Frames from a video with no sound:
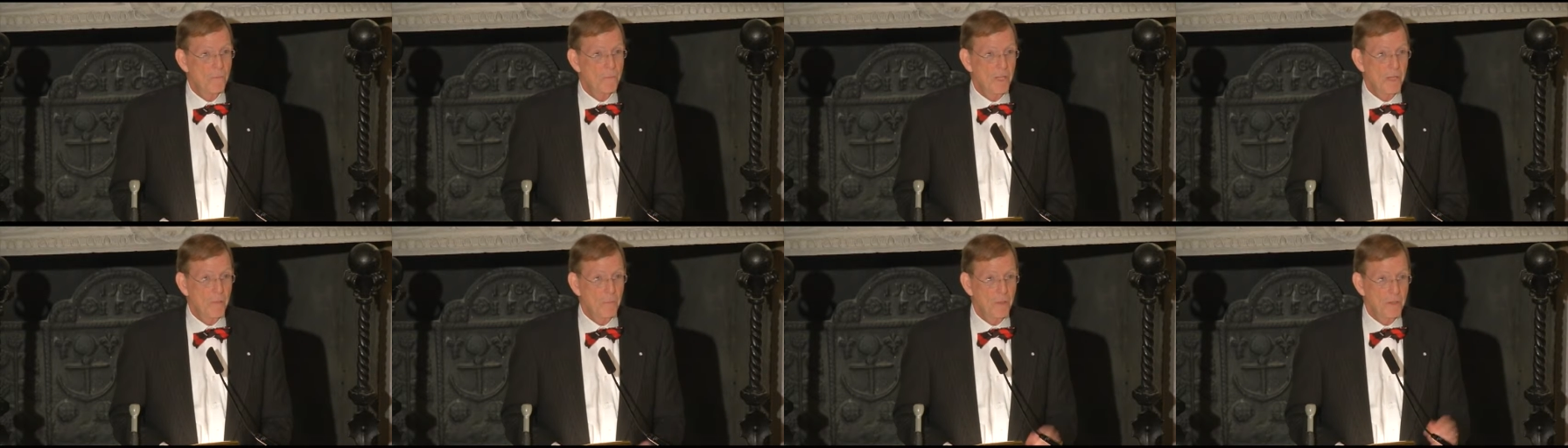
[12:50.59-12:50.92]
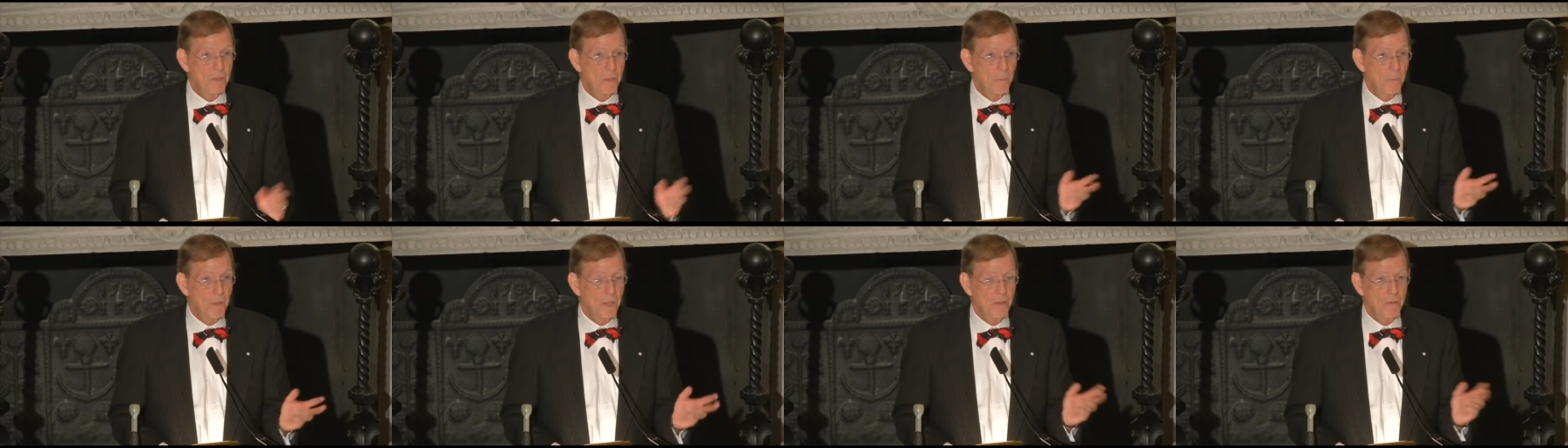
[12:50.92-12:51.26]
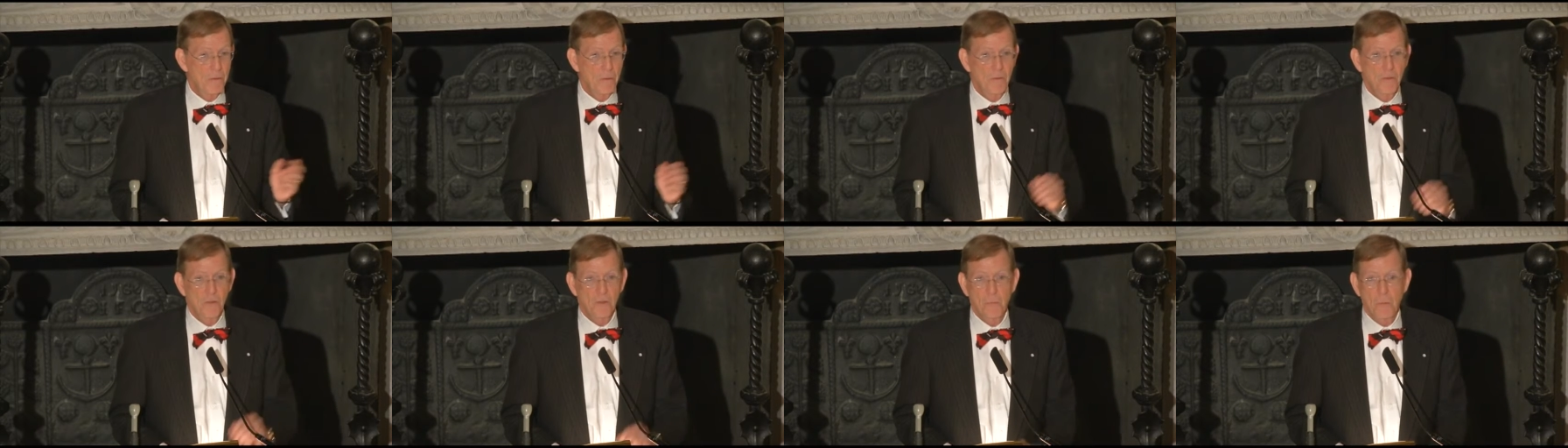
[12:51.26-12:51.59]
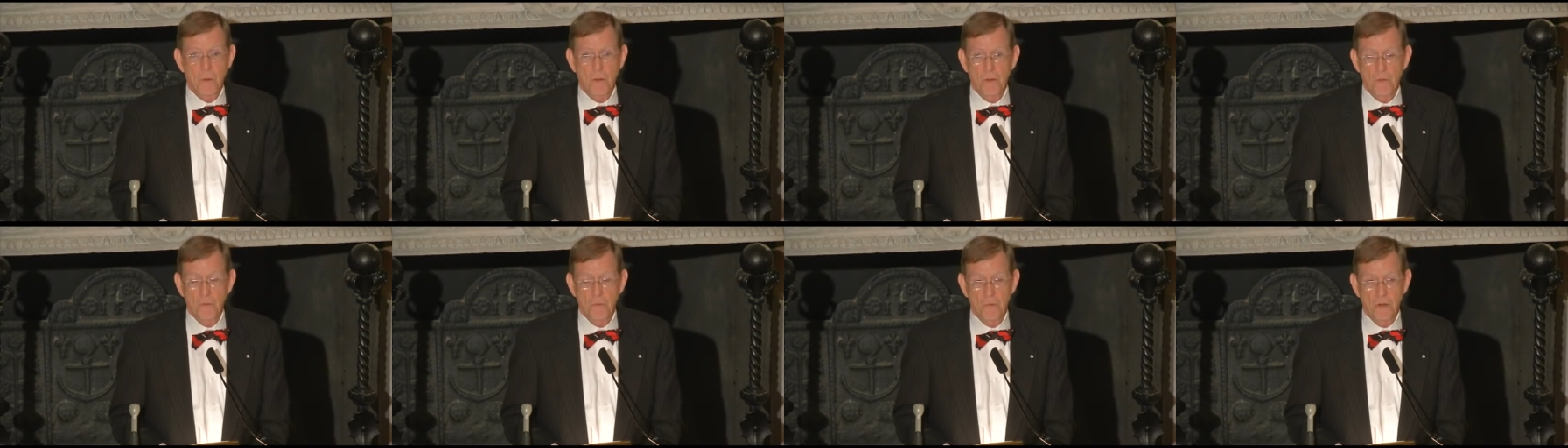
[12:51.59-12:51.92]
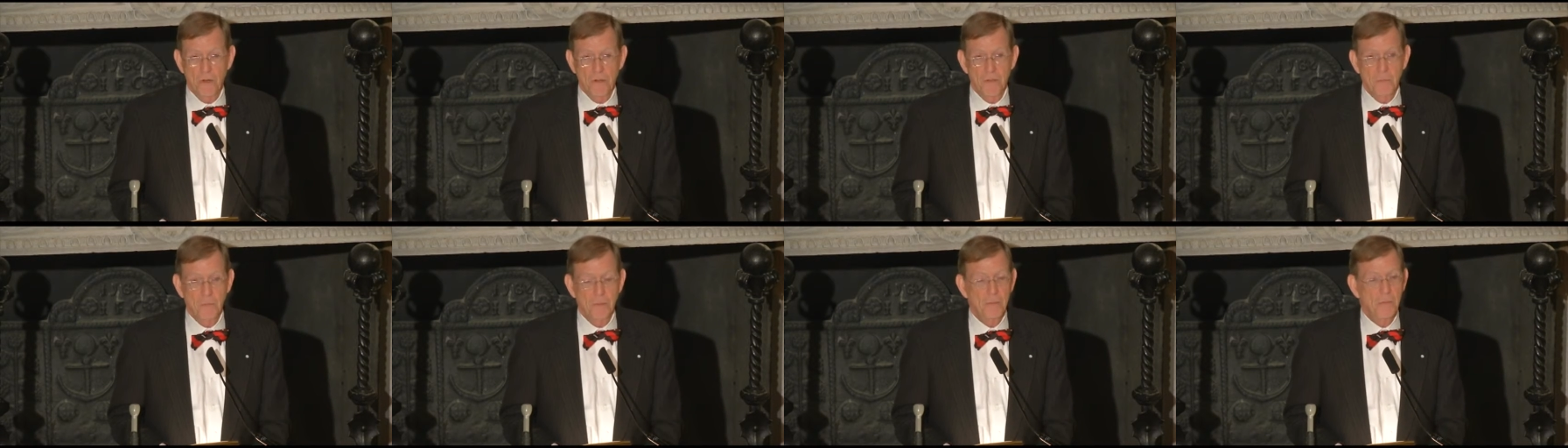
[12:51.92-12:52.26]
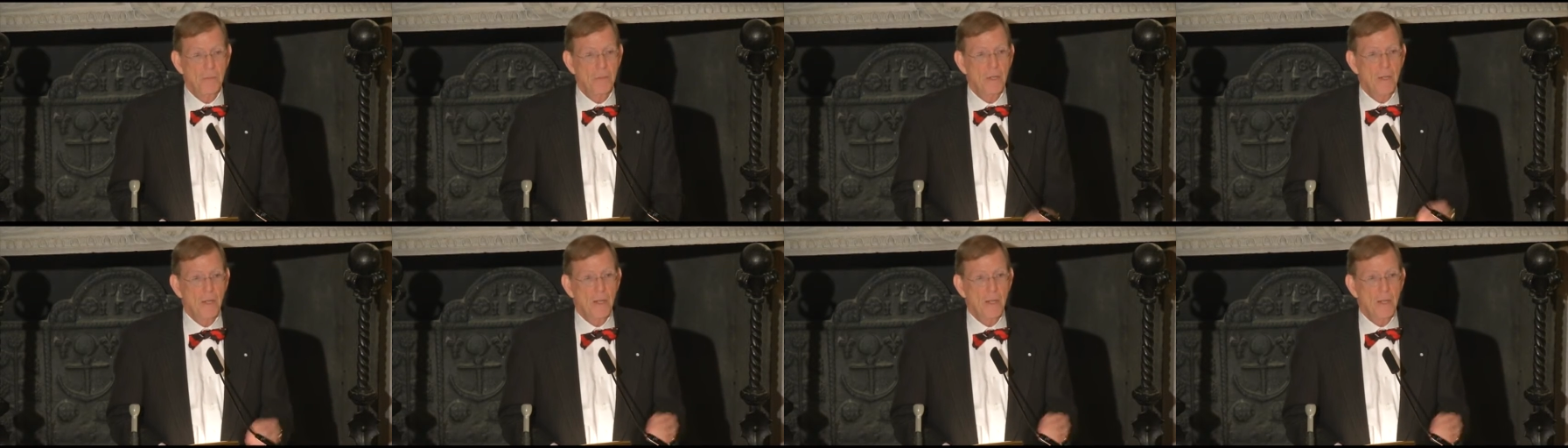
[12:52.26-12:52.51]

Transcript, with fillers: He'd been commander of the Spartan regiment.